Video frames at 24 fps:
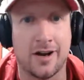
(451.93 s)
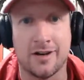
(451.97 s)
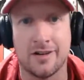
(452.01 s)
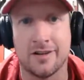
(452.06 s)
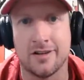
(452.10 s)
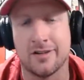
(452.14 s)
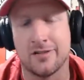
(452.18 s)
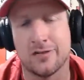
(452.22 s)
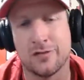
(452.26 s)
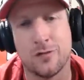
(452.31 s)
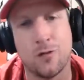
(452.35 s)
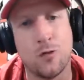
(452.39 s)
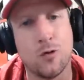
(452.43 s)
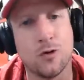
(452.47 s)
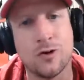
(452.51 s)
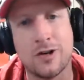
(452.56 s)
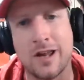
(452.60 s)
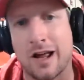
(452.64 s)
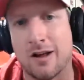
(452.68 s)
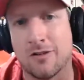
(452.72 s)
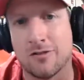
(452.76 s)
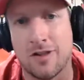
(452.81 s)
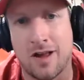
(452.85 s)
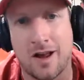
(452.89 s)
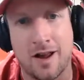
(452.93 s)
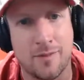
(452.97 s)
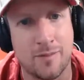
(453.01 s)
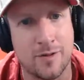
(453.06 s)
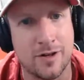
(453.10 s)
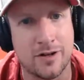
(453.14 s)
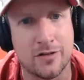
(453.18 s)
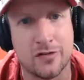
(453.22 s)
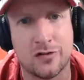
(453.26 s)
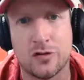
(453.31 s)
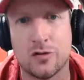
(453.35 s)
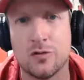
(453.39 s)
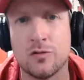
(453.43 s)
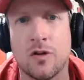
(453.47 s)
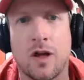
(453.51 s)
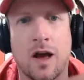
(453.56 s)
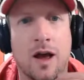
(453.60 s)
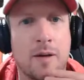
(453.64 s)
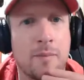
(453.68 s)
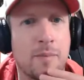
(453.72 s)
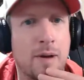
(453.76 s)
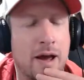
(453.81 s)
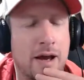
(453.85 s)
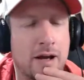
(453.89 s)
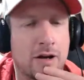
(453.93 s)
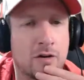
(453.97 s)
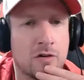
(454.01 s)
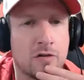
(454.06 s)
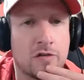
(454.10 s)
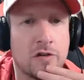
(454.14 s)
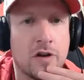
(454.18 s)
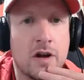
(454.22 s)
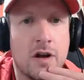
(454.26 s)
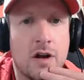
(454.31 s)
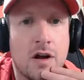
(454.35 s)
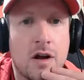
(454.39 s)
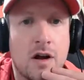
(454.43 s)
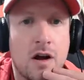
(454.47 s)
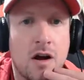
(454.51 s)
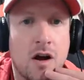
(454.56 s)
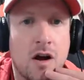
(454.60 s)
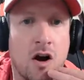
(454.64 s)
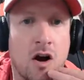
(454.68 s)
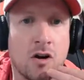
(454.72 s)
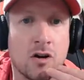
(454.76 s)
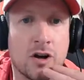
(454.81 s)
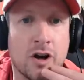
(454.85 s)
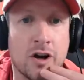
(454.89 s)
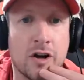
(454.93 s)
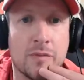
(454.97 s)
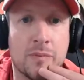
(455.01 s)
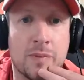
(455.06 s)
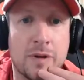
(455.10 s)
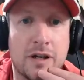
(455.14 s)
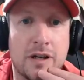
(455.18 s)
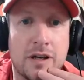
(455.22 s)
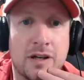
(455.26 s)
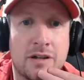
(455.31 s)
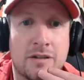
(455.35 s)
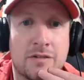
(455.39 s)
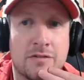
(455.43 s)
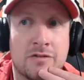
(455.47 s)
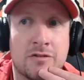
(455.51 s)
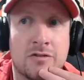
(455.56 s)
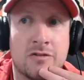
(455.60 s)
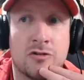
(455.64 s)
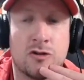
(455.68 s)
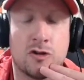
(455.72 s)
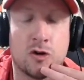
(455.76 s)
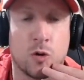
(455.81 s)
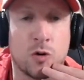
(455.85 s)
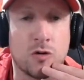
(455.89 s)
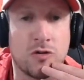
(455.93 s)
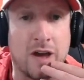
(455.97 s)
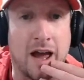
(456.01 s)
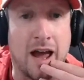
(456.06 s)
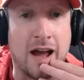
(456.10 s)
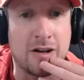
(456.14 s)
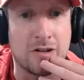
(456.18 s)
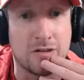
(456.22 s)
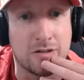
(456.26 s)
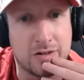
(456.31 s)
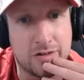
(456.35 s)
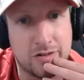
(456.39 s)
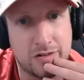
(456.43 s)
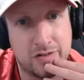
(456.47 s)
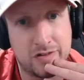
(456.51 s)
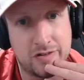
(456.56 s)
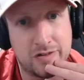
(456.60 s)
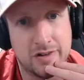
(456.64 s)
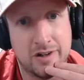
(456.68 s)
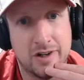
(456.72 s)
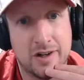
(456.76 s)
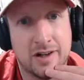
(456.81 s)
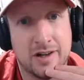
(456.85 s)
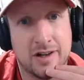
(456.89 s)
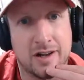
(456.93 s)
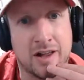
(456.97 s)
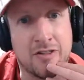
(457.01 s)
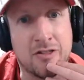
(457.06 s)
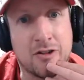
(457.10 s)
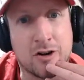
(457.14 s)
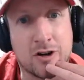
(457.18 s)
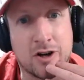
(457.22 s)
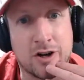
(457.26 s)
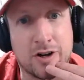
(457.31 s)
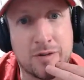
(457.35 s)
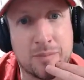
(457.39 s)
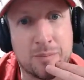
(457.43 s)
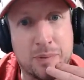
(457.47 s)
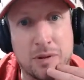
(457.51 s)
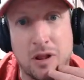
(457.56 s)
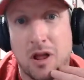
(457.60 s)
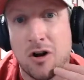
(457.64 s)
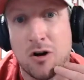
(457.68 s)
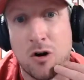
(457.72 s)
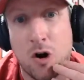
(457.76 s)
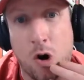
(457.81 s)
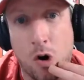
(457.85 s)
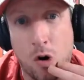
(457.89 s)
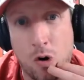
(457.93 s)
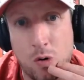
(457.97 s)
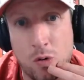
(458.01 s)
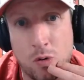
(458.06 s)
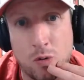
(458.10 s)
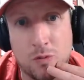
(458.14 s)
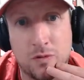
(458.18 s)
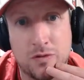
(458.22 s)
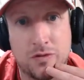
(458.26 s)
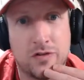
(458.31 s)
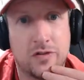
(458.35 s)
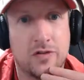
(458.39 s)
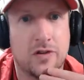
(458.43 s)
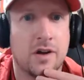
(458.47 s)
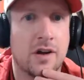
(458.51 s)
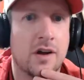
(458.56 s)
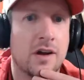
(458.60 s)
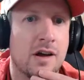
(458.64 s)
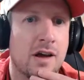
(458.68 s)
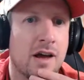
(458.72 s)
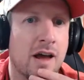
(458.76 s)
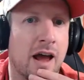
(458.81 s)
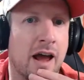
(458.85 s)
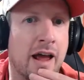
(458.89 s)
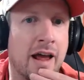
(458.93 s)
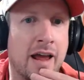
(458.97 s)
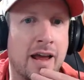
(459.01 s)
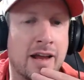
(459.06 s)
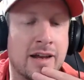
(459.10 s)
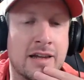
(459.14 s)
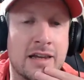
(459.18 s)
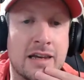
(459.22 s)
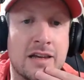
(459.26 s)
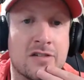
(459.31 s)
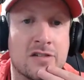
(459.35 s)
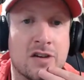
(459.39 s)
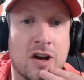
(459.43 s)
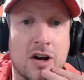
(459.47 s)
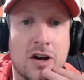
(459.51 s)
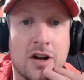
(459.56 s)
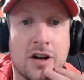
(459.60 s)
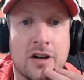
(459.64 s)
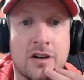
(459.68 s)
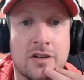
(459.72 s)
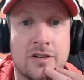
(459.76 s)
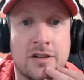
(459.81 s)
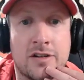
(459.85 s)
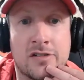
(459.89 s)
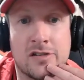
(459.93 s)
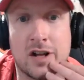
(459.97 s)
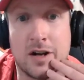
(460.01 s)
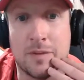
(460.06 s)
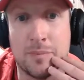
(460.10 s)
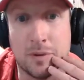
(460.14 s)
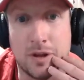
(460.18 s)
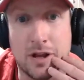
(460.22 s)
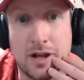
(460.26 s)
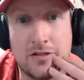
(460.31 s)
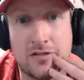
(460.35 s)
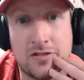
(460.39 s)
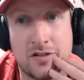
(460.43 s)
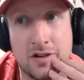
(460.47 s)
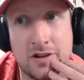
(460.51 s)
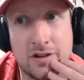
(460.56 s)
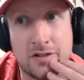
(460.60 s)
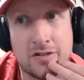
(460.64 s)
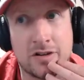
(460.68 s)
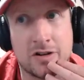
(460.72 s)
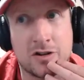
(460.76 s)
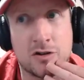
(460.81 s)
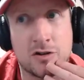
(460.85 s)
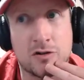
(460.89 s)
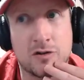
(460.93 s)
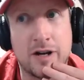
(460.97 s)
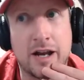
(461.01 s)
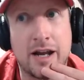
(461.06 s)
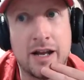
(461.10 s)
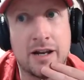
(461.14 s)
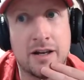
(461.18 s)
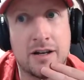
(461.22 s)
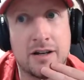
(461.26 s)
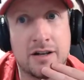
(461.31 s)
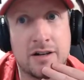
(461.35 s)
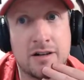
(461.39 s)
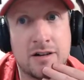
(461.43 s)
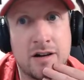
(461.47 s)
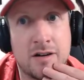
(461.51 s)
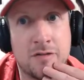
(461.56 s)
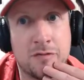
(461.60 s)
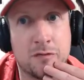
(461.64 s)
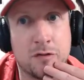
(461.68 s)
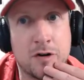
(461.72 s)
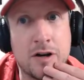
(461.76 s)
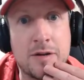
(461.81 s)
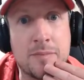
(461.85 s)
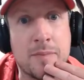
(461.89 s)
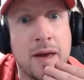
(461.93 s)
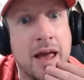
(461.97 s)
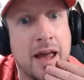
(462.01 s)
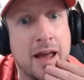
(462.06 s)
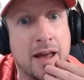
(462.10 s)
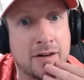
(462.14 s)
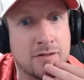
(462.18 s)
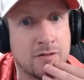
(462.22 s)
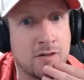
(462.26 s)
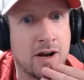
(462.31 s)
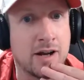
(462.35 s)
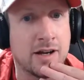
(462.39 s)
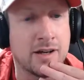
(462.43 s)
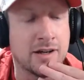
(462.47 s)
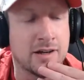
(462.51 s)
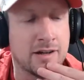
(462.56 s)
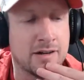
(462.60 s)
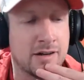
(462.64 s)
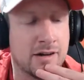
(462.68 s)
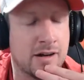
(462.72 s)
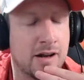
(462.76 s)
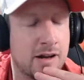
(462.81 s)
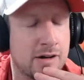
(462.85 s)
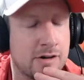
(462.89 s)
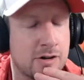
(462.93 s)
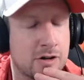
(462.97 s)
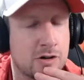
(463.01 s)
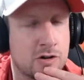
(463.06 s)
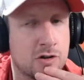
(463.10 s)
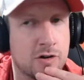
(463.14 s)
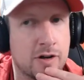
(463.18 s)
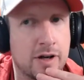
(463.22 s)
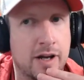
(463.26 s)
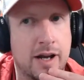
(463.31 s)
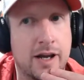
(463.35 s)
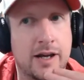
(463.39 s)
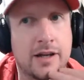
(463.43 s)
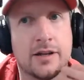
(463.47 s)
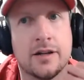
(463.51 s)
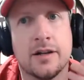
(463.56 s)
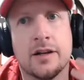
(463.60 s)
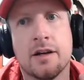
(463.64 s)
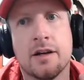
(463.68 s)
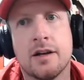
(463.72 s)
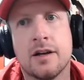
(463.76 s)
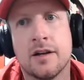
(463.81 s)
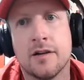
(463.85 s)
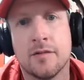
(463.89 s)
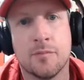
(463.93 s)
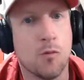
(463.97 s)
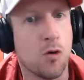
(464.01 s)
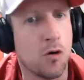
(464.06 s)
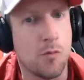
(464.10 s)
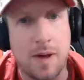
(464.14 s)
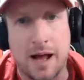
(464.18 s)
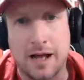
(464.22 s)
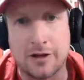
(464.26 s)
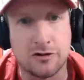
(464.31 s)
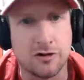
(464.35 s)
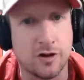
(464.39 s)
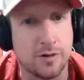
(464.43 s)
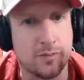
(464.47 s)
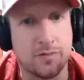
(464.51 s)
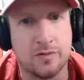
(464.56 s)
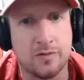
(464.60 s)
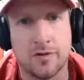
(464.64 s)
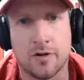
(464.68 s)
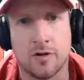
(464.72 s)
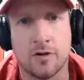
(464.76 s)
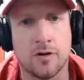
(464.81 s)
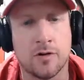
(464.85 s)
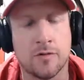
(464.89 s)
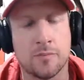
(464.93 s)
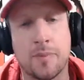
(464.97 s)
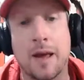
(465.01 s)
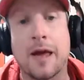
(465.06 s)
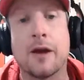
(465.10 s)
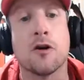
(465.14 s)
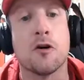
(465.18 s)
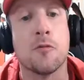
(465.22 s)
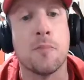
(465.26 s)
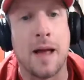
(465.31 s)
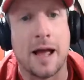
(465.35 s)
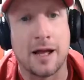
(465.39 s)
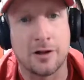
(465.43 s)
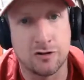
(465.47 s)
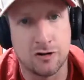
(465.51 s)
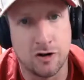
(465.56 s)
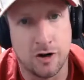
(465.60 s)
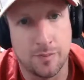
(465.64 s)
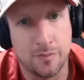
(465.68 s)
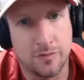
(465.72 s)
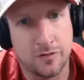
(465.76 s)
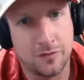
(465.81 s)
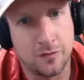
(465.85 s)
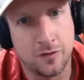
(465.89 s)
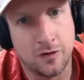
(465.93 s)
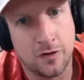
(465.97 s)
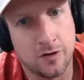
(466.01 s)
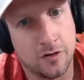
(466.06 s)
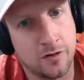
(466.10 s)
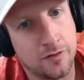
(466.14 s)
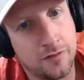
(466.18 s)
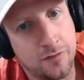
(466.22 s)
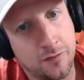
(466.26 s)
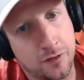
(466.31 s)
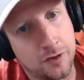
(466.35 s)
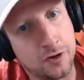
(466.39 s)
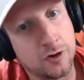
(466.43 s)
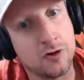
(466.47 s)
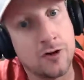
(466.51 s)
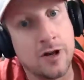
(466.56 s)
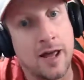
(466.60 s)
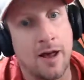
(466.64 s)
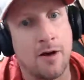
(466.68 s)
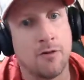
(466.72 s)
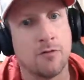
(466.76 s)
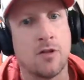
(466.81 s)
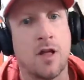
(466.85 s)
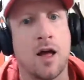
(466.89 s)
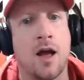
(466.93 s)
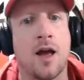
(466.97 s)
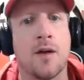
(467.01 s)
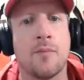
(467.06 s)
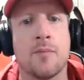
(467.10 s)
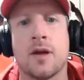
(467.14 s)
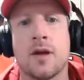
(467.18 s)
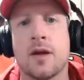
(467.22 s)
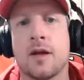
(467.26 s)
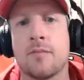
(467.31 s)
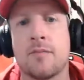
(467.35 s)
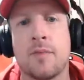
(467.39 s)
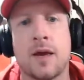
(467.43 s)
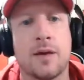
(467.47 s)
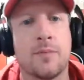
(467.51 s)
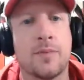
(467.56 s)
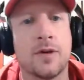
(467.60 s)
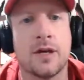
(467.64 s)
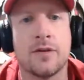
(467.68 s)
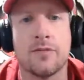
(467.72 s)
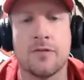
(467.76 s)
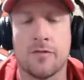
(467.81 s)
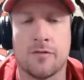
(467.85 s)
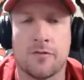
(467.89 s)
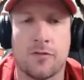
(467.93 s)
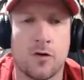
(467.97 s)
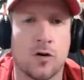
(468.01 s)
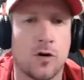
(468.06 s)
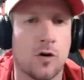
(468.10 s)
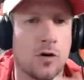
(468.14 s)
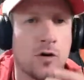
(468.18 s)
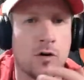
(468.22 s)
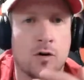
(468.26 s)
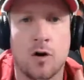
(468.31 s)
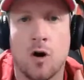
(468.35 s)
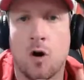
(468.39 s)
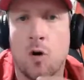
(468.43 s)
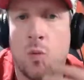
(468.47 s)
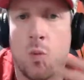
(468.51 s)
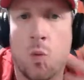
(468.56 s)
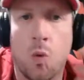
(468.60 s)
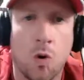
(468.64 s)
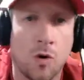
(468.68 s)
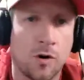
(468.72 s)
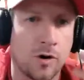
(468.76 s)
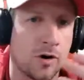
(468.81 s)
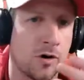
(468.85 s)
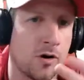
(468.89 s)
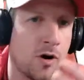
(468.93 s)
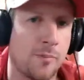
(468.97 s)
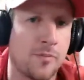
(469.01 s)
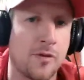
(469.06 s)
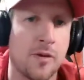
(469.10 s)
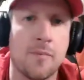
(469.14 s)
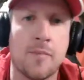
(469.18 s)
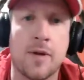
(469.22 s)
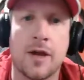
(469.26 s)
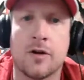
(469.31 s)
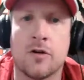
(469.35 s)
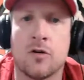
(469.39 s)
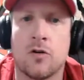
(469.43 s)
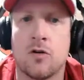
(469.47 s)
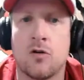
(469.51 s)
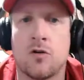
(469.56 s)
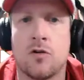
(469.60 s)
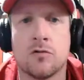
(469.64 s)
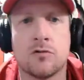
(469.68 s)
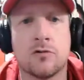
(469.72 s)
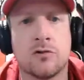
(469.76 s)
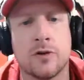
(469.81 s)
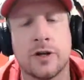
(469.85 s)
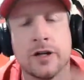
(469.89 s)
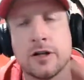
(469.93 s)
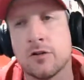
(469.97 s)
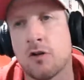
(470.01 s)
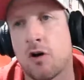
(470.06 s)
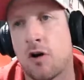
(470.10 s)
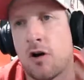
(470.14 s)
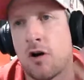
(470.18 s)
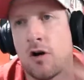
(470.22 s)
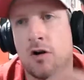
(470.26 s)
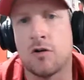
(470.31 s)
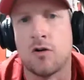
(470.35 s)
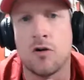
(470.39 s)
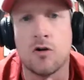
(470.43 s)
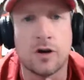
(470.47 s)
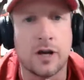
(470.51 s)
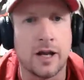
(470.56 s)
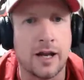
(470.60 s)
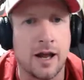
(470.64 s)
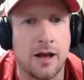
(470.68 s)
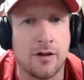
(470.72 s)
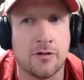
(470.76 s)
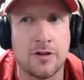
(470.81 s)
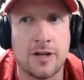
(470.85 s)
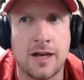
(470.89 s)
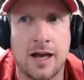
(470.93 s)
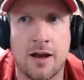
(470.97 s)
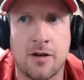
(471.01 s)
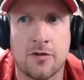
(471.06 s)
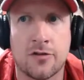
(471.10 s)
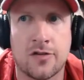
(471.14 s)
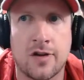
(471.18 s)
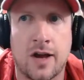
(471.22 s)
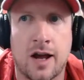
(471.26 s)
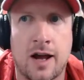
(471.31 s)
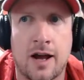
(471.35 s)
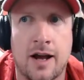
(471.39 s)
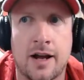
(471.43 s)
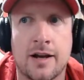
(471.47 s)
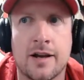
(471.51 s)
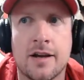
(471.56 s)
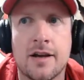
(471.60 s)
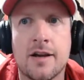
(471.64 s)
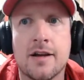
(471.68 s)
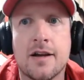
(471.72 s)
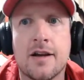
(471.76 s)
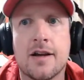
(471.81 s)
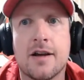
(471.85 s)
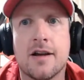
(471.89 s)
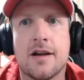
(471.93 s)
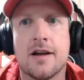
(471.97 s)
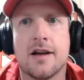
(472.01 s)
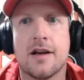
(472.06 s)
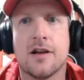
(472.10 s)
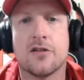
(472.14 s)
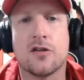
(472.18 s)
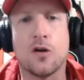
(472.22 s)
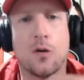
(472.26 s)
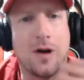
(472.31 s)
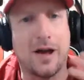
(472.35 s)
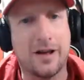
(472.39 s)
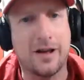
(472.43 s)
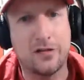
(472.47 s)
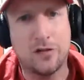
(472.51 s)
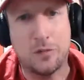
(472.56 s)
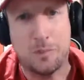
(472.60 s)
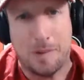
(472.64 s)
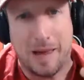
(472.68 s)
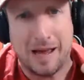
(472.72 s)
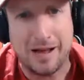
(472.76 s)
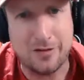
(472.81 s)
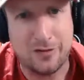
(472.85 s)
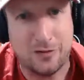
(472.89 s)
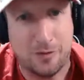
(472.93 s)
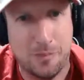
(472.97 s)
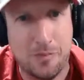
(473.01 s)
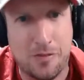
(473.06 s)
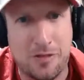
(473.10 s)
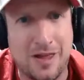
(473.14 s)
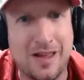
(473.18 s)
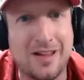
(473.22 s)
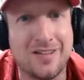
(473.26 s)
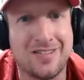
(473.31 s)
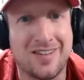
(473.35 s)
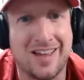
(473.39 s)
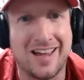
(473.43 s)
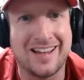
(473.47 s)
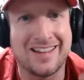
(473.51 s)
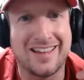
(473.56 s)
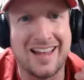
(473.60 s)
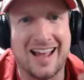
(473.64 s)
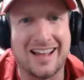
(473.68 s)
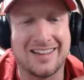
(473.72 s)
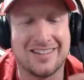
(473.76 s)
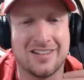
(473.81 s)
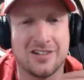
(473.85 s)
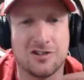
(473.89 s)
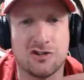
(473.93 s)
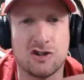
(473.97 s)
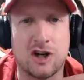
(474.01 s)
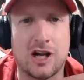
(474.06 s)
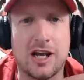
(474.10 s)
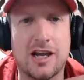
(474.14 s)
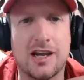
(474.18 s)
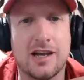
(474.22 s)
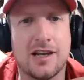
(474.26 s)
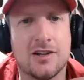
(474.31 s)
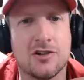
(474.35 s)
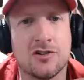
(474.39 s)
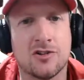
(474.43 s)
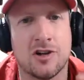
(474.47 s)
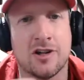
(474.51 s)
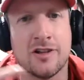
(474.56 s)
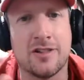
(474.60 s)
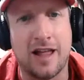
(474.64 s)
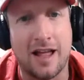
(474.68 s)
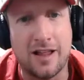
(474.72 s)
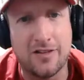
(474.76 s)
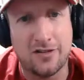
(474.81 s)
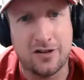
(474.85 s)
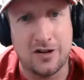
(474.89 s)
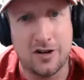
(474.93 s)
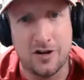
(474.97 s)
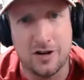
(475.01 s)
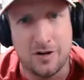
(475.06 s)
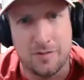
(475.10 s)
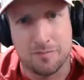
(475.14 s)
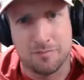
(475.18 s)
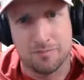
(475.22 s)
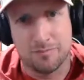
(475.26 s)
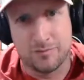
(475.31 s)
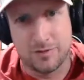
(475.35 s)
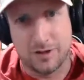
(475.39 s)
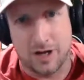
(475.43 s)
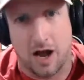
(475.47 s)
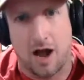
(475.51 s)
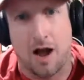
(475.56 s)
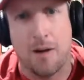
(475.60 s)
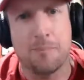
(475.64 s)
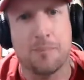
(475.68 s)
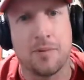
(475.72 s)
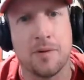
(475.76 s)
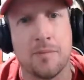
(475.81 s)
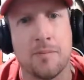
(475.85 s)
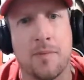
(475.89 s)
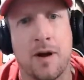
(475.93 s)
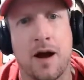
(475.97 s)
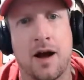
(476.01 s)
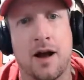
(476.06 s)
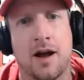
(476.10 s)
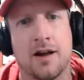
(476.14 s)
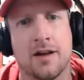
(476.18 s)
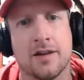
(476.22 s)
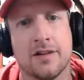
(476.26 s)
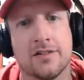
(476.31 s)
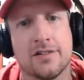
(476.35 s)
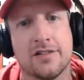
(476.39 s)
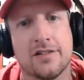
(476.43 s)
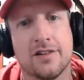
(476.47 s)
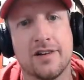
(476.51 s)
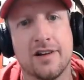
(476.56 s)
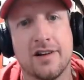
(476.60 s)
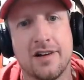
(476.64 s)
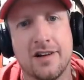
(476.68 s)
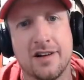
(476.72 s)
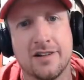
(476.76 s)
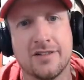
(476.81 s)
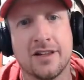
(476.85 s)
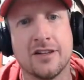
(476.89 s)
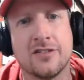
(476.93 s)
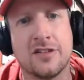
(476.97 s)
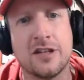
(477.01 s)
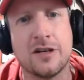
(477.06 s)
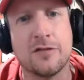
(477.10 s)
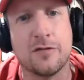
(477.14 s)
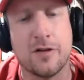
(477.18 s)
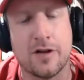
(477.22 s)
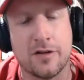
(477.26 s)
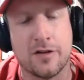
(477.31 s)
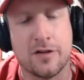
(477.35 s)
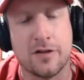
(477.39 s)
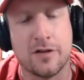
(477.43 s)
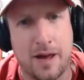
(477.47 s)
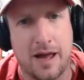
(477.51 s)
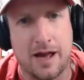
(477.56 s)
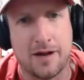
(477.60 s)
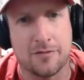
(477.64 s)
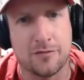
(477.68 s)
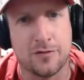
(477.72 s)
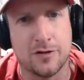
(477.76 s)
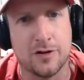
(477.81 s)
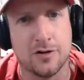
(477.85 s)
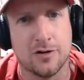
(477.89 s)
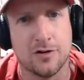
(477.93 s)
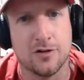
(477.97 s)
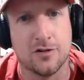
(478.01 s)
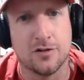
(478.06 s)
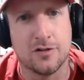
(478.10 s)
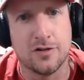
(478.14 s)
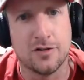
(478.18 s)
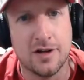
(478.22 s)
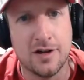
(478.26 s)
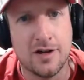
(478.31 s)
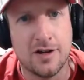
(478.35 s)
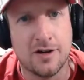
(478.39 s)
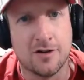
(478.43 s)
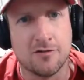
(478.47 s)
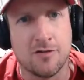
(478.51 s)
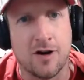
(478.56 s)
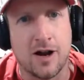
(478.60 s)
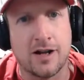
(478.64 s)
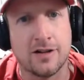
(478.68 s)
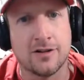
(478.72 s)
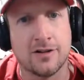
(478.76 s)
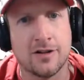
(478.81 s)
His 4 down linemen, his 2 linebackers are going to be short tacklers, and they're going to plug holes, and he's going to blitz to create a free man, right? And to create more matchups or better matchups for your down linemen, maybe even for a Warner up the middle, Greenlaw hooking out on the outside. So I expect some things like that to change, and that's going to compromise the defensive backfield, right?